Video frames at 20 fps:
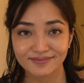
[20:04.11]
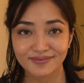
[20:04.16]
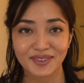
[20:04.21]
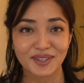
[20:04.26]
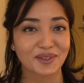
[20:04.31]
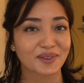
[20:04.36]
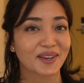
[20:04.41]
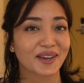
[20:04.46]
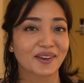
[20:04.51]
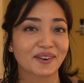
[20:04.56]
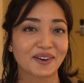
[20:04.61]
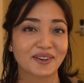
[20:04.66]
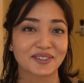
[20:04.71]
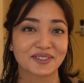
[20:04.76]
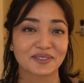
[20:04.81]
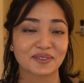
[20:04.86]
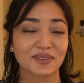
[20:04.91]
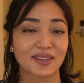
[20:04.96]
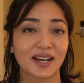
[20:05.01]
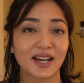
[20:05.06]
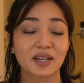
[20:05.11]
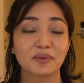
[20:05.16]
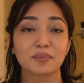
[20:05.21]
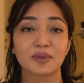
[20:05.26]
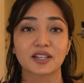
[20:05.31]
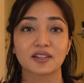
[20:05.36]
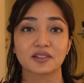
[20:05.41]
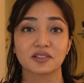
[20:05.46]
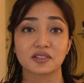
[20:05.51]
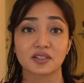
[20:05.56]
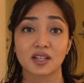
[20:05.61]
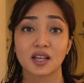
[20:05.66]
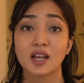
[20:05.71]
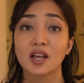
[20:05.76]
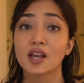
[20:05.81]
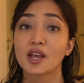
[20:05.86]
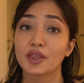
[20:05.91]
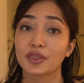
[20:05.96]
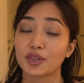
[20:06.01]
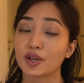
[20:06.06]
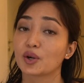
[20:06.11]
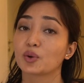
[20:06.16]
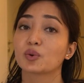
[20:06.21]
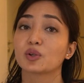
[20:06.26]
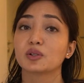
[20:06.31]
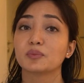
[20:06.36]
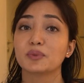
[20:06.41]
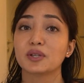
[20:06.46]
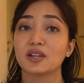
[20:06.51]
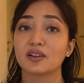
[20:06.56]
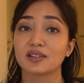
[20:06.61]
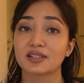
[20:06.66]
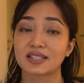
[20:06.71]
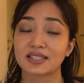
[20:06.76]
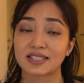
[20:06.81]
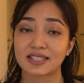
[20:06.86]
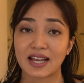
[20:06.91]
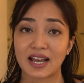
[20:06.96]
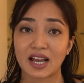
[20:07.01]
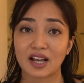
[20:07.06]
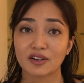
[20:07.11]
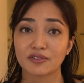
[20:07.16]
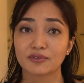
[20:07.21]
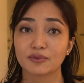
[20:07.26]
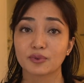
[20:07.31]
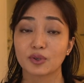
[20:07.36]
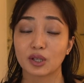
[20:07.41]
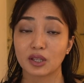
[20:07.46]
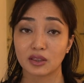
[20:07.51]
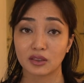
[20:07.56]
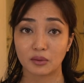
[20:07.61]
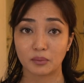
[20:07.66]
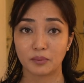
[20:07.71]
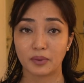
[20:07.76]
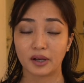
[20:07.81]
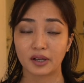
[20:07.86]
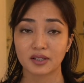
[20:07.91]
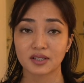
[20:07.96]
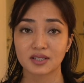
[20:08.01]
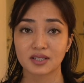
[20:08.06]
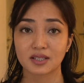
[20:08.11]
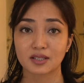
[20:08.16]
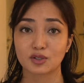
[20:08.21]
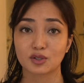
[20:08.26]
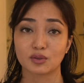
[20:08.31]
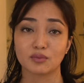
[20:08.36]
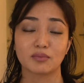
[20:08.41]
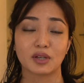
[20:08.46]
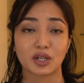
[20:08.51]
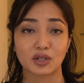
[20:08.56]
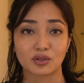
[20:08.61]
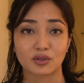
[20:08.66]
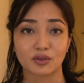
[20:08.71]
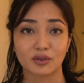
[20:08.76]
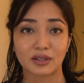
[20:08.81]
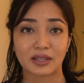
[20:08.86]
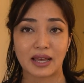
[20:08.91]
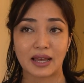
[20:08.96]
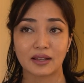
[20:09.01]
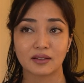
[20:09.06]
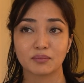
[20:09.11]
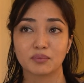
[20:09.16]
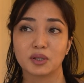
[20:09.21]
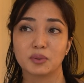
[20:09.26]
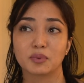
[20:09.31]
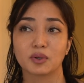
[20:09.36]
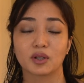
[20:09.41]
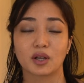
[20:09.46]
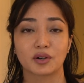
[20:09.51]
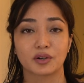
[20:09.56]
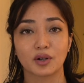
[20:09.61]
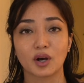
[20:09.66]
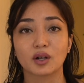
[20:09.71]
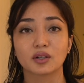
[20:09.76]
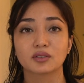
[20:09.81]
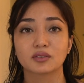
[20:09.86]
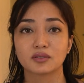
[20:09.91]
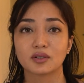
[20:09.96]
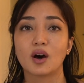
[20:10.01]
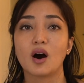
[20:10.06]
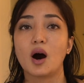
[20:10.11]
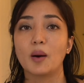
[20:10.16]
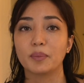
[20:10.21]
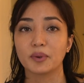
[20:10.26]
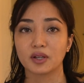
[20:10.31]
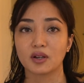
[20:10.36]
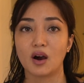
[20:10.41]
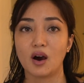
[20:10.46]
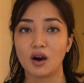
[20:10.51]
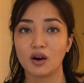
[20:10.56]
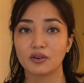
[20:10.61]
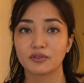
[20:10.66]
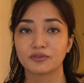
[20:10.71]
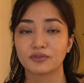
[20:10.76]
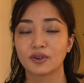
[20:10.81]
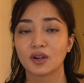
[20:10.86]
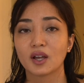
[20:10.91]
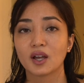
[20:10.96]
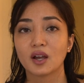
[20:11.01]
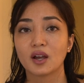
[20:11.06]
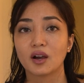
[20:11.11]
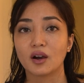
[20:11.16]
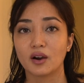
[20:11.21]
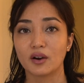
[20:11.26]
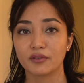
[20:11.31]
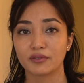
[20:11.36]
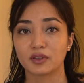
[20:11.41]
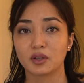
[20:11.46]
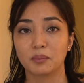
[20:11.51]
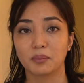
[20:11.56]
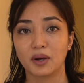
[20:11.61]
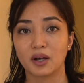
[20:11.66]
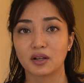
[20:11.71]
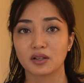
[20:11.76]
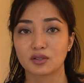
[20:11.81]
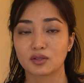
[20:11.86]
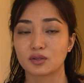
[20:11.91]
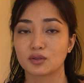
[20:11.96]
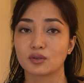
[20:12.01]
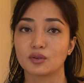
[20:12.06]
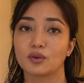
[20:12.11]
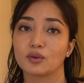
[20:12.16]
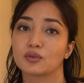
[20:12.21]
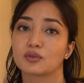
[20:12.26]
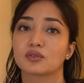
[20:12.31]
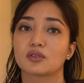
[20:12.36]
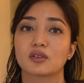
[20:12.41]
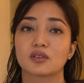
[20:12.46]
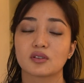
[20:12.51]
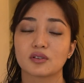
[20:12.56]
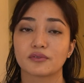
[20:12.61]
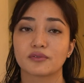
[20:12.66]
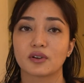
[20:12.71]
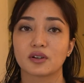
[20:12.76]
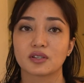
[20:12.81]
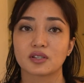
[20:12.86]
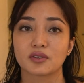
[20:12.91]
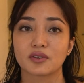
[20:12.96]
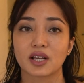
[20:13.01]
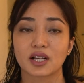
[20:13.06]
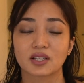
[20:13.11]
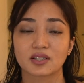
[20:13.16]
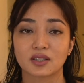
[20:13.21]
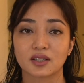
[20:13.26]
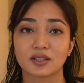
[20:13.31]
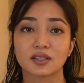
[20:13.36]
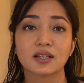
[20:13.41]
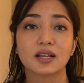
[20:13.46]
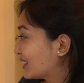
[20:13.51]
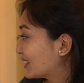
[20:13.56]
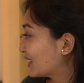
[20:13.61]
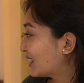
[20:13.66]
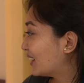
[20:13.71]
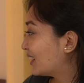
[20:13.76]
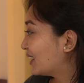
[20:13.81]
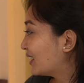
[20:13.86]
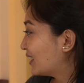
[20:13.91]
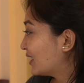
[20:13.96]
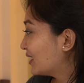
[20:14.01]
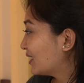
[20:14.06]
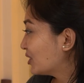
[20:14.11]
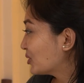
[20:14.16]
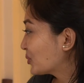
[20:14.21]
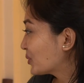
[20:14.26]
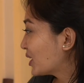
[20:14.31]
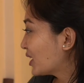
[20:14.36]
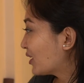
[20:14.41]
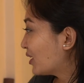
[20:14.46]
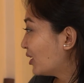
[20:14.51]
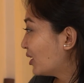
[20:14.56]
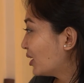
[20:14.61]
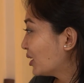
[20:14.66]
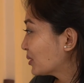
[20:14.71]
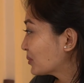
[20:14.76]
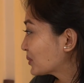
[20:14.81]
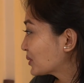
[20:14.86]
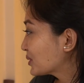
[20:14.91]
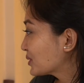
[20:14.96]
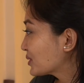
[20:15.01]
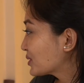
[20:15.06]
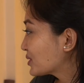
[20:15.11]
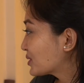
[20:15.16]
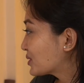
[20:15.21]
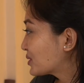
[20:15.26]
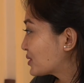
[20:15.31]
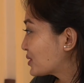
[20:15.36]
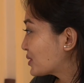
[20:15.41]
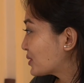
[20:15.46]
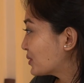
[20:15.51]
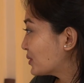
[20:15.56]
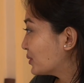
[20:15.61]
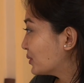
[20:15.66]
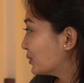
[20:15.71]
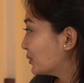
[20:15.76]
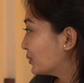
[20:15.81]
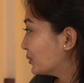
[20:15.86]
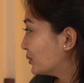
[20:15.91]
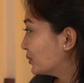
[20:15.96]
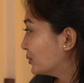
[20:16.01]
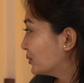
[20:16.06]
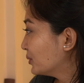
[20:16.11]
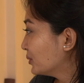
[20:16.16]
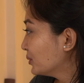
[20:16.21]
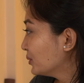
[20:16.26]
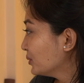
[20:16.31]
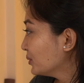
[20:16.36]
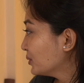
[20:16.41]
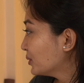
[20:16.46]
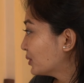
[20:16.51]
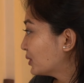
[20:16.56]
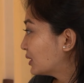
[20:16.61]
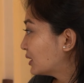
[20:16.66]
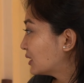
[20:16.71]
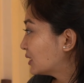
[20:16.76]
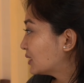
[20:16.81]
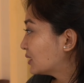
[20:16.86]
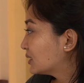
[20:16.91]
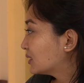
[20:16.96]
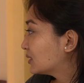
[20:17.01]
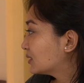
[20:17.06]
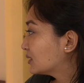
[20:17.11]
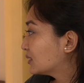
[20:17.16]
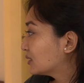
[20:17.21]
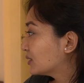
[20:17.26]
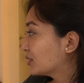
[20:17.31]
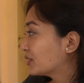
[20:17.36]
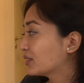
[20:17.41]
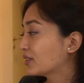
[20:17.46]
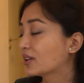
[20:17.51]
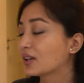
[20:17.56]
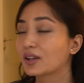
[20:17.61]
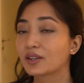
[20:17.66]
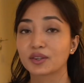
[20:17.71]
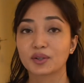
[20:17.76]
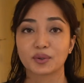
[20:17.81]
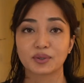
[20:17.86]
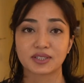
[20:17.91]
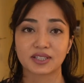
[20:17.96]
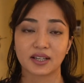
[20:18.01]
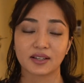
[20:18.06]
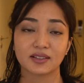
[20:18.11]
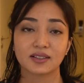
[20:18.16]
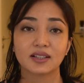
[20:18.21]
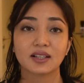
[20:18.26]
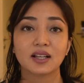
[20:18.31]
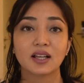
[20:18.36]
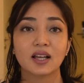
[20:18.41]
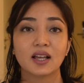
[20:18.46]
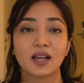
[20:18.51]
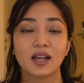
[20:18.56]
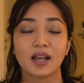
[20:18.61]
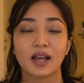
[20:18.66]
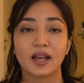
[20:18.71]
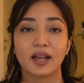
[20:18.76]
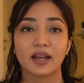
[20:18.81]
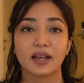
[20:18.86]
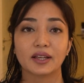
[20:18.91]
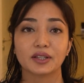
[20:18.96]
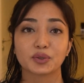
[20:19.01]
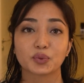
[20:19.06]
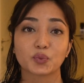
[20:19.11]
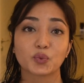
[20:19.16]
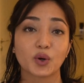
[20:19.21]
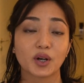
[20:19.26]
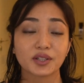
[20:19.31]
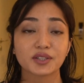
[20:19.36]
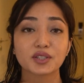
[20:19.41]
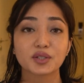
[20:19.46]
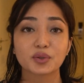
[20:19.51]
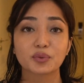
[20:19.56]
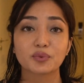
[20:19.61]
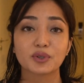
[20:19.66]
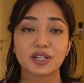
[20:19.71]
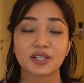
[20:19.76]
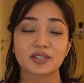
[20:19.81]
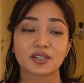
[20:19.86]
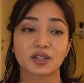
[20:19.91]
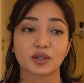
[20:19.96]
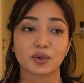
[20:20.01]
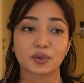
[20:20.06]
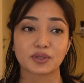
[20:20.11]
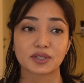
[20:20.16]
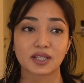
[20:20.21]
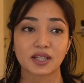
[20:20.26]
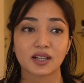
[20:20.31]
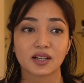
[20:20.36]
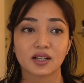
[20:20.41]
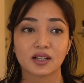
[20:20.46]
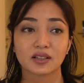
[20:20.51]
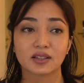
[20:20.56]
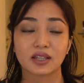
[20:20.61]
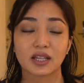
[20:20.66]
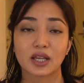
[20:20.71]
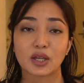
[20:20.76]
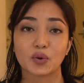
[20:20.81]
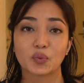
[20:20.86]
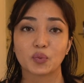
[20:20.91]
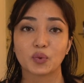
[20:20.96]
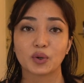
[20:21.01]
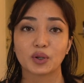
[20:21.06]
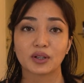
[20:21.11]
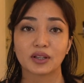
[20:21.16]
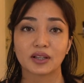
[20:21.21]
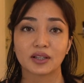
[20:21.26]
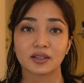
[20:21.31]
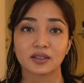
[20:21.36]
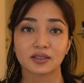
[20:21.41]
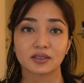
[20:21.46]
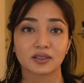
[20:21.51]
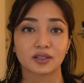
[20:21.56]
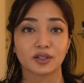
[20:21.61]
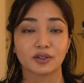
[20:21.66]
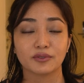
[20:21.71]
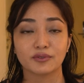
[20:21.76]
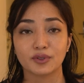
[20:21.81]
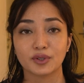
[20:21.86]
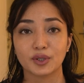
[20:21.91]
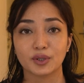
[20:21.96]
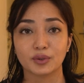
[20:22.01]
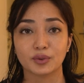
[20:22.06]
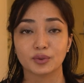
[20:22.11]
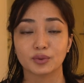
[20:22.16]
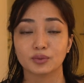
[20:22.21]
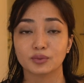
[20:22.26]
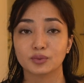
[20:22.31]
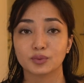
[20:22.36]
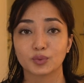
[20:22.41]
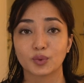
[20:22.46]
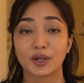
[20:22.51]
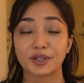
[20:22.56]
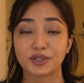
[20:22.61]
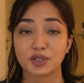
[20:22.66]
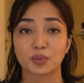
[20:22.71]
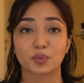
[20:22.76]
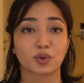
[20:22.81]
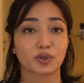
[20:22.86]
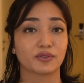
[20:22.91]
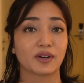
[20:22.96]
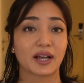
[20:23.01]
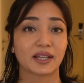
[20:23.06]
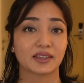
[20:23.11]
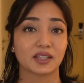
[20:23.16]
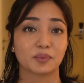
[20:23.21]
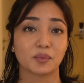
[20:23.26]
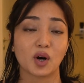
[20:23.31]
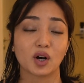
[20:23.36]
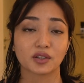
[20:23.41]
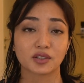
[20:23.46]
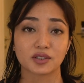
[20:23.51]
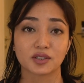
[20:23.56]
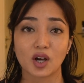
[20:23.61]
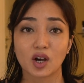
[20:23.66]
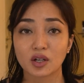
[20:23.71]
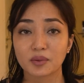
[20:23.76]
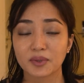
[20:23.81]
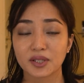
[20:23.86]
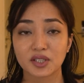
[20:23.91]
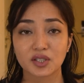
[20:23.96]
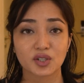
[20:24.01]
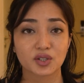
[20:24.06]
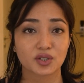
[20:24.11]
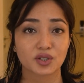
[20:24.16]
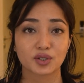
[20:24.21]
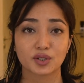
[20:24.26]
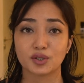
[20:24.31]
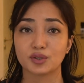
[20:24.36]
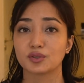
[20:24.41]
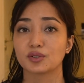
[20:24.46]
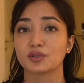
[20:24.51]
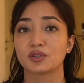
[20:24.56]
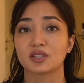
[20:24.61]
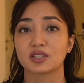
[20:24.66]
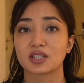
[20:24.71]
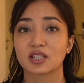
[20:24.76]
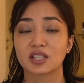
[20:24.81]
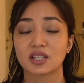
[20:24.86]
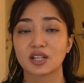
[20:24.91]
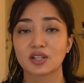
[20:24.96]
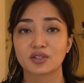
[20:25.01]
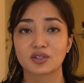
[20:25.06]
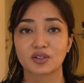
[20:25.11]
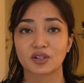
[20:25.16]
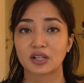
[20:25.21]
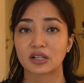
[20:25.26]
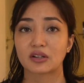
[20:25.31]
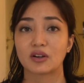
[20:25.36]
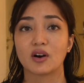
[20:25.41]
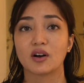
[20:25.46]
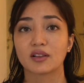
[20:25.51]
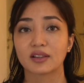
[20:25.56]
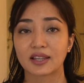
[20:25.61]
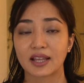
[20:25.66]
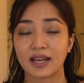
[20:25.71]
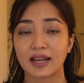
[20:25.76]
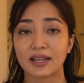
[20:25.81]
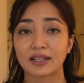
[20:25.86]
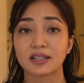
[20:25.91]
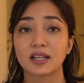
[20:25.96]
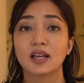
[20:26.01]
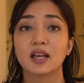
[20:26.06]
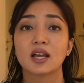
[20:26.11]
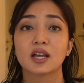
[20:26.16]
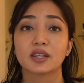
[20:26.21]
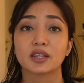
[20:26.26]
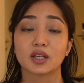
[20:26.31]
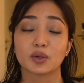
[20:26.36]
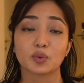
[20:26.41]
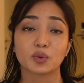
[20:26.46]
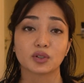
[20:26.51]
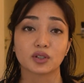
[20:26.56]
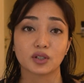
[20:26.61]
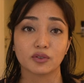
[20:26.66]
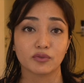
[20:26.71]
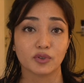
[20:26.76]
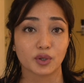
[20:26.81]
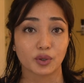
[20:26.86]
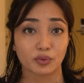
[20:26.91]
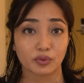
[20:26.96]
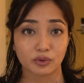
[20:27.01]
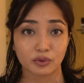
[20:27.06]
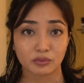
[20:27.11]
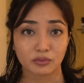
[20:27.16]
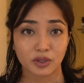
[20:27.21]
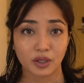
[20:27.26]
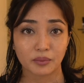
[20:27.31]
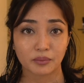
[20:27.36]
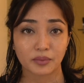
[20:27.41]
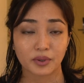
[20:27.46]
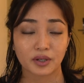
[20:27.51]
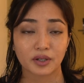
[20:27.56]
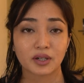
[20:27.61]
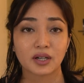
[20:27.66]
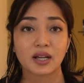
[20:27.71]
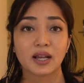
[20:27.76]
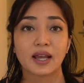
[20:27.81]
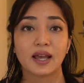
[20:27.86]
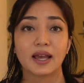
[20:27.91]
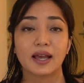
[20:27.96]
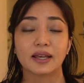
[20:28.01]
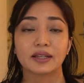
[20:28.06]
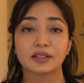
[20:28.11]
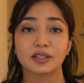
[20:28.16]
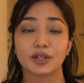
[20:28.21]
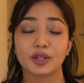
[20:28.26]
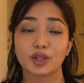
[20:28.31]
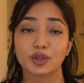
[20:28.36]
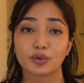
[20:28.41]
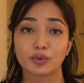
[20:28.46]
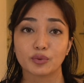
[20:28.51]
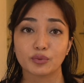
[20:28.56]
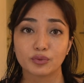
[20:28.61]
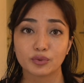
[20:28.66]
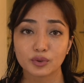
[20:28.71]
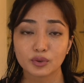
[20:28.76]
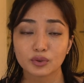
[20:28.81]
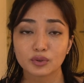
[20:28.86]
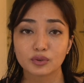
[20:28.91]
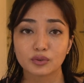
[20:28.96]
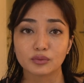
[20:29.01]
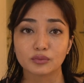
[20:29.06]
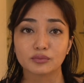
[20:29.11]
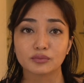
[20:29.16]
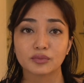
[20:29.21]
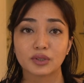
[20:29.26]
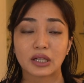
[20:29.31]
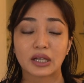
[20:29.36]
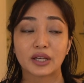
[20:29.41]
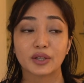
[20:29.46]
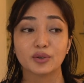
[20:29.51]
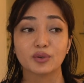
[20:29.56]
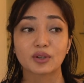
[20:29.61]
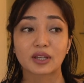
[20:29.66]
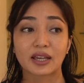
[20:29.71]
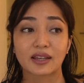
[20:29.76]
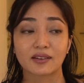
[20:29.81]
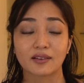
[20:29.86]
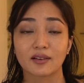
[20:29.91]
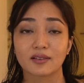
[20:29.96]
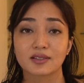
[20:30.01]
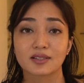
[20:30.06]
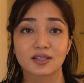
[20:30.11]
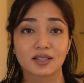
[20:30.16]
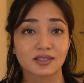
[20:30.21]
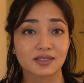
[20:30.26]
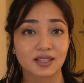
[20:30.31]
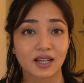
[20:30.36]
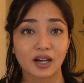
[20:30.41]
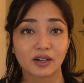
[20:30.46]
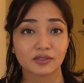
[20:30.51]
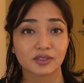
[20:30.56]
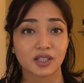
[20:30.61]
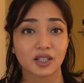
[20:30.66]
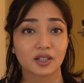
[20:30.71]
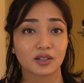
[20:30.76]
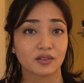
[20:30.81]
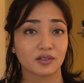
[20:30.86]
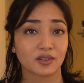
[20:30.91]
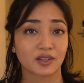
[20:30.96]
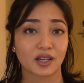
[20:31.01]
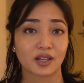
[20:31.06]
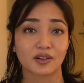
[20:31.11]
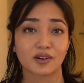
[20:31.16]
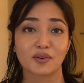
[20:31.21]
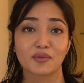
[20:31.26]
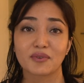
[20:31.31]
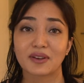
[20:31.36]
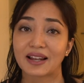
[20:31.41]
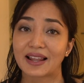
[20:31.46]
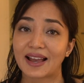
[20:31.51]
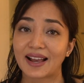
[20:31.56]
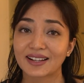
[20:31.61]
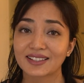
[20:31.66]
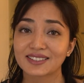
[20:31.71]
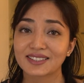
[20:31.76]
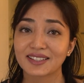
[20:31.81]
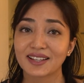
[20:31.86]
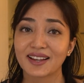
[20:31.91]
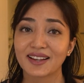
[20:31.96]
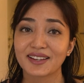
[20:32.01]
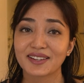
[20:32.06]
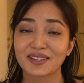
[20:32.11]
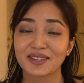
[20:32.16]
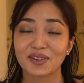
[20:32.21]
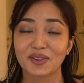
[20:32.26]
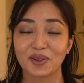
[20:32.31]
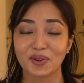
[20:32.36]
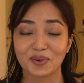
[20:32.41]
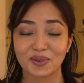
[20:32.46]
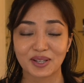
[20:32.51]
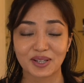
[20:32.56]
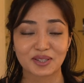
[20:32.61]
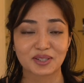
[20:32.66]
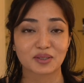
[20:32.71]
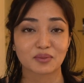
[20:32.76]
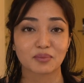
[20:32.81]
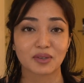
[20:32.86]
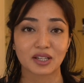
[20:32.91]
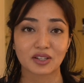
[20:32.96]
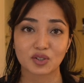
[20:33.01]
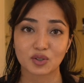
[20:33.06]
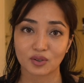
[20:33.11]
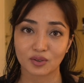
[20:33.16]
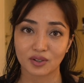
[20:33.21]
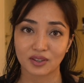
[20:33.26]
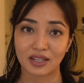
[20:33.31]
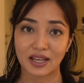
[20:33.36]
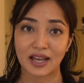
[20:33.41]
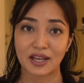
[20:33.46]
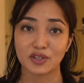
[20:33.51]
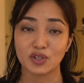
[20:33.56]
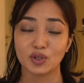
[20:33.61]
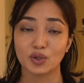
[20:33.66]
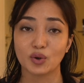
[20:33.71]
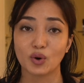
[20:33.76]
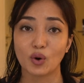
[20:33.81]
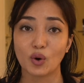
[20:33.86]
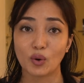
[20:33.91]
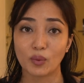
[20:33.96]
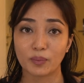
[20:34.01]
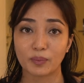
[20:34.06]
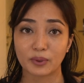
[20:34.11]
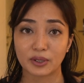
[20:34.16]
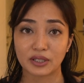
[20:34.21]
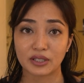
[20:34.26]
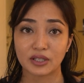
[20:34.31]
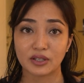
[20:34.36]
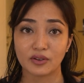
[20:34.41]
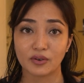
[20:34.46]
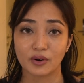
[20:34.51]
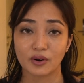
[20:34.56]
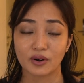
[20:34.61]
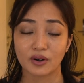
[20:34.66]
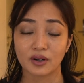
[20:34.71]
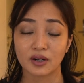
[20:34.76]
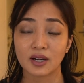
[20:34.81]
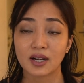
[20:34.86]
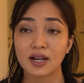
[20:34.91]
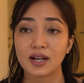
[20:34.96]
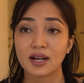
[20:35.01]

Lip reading: You cannot do that, because there will be a staff in the bus to make sure that people are not hopping off of the bus to go to the different direction. We are almost to the hotel, and once you reach the hotel, they will give you, once you provide them all the documentation, you do the signature and all that, they will give you a room number. And in the room, you cannot sit down yet, you cannot relax yet. You need to make sure that you open your